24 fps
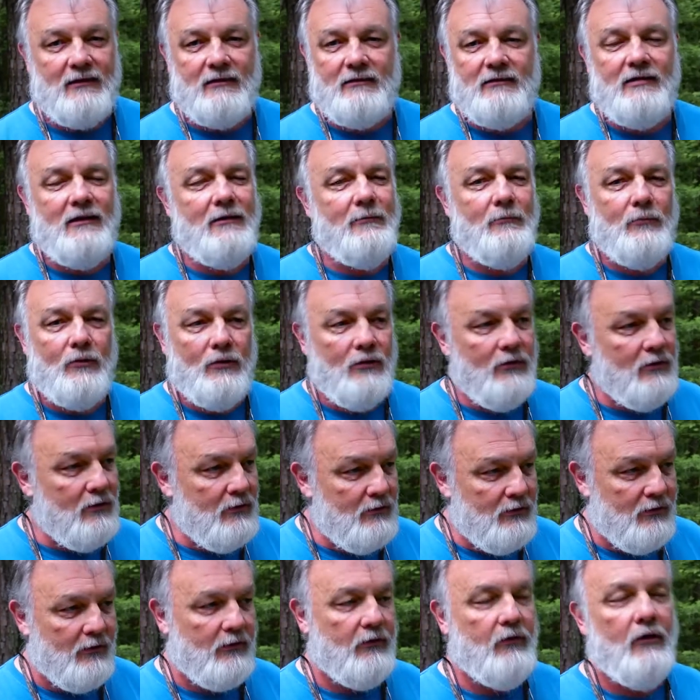timber,
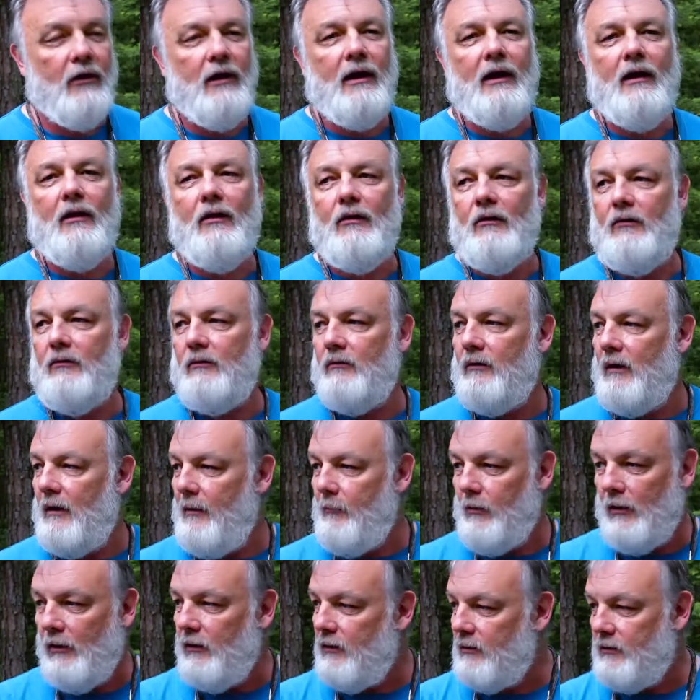the ground. I'm going
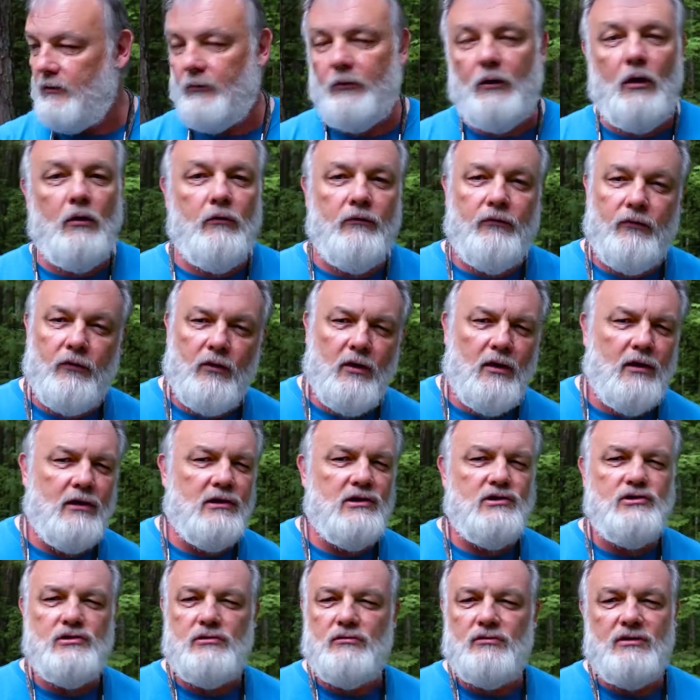to look at the road
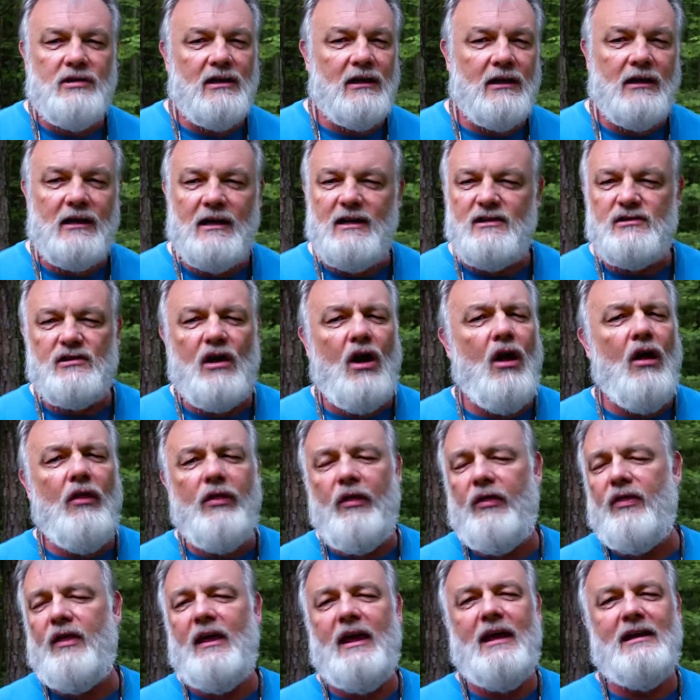frontage, utilities, all the
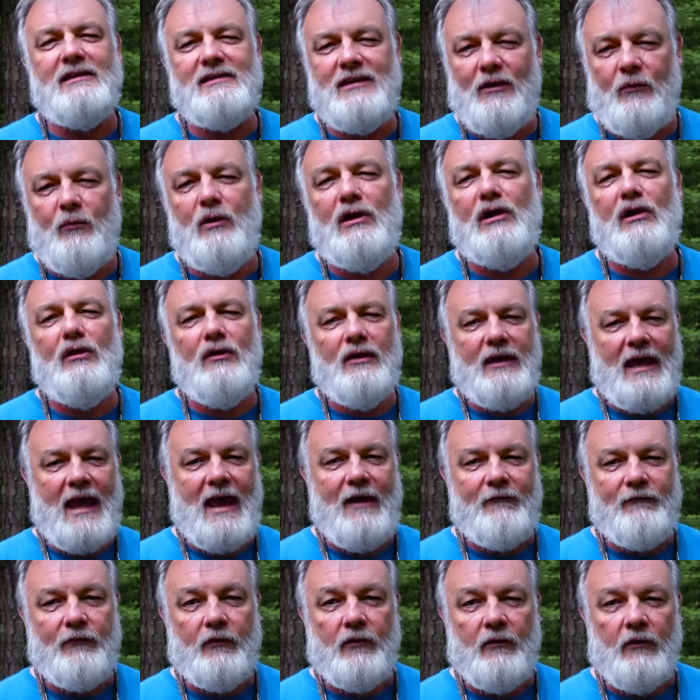things that we look
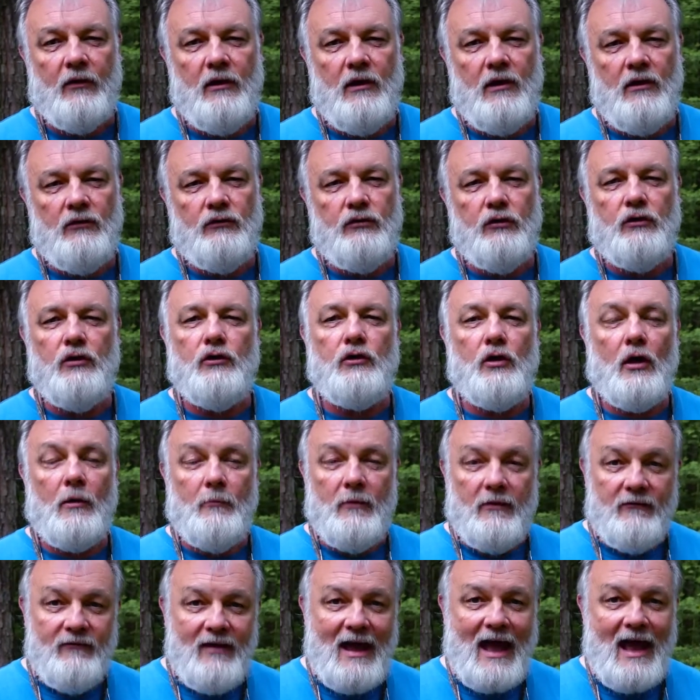at to
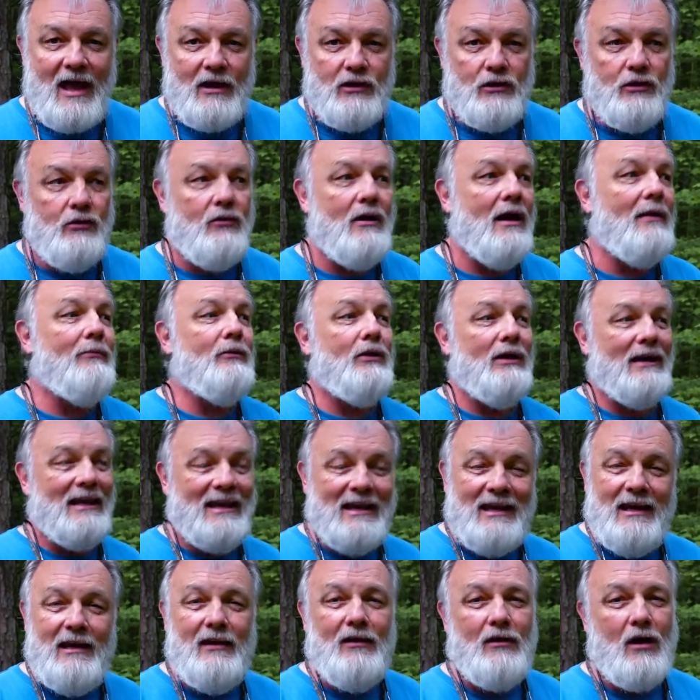determine value. I'm going to
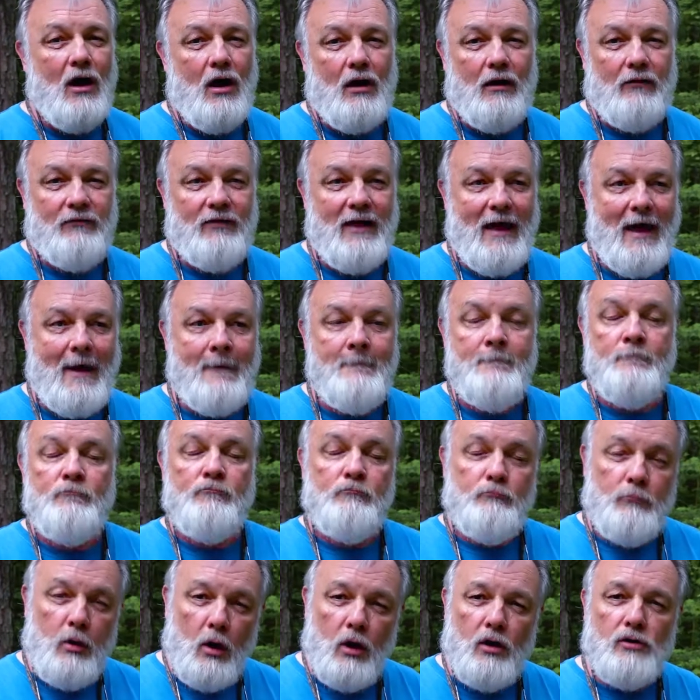get all of that
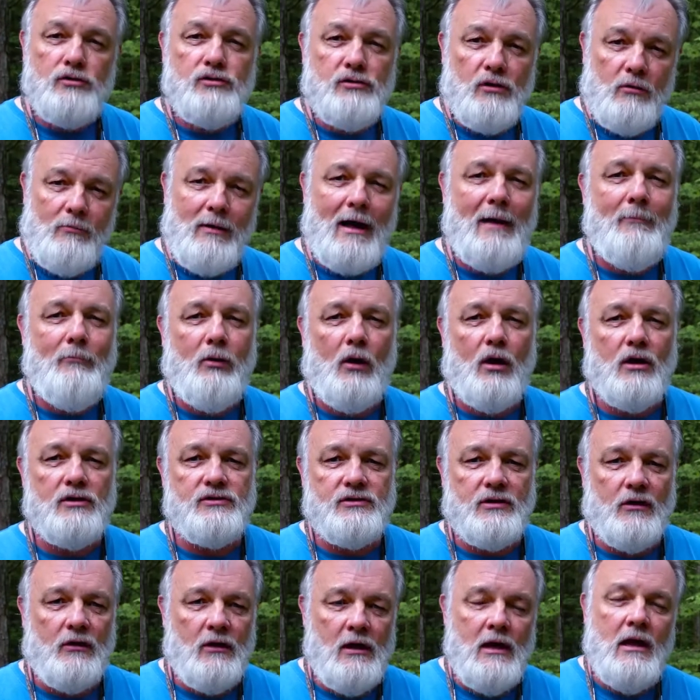parcel by
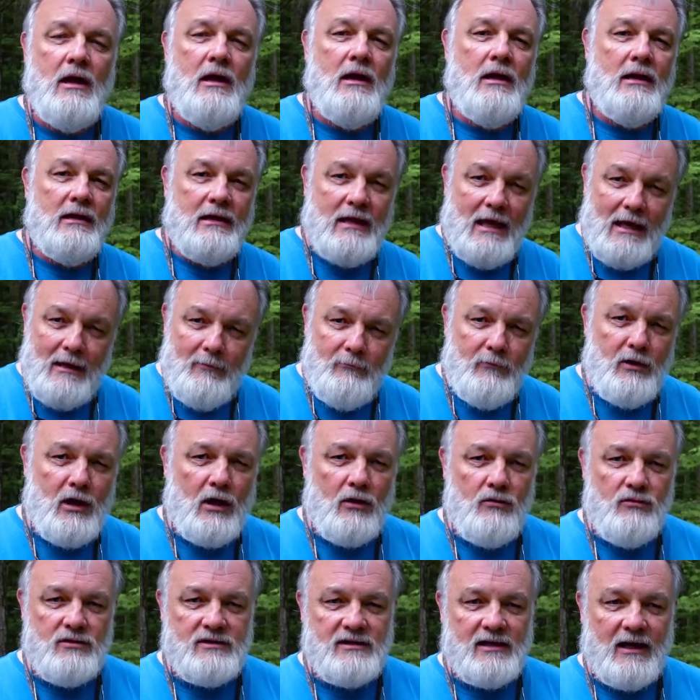parcel, keep
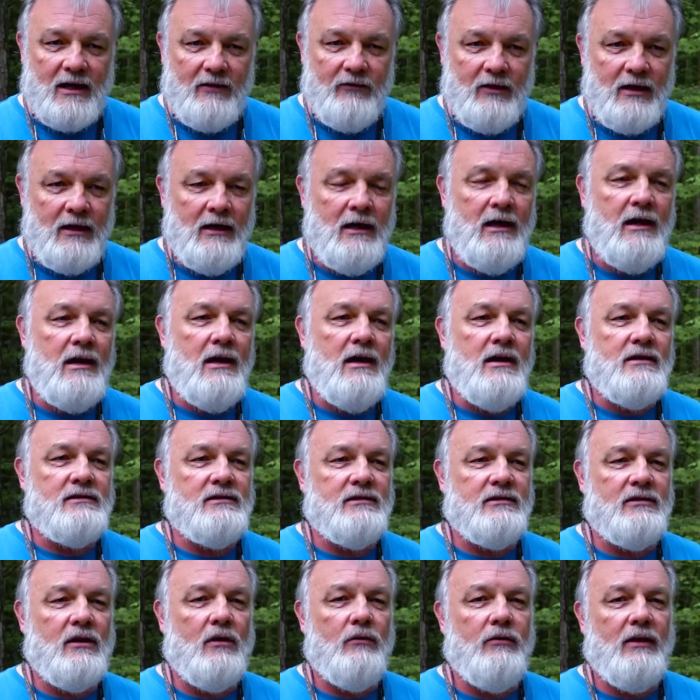notes of it
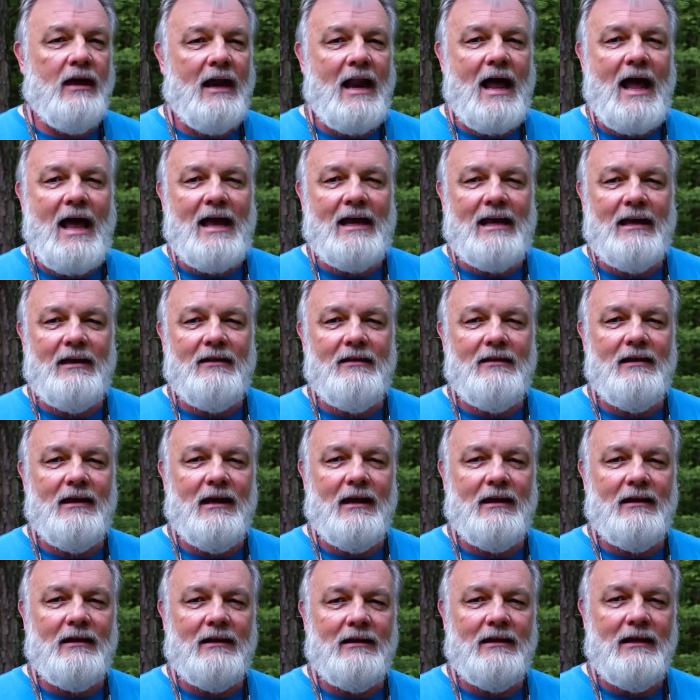so that I can
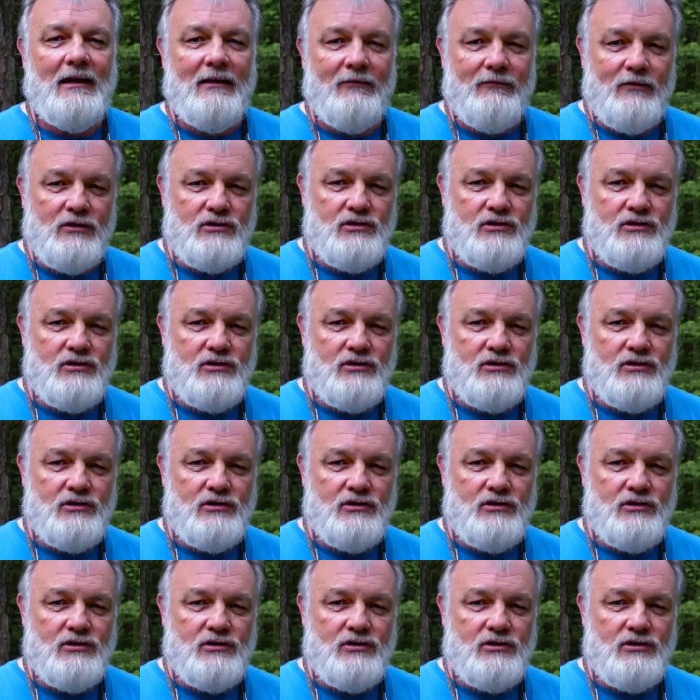then give the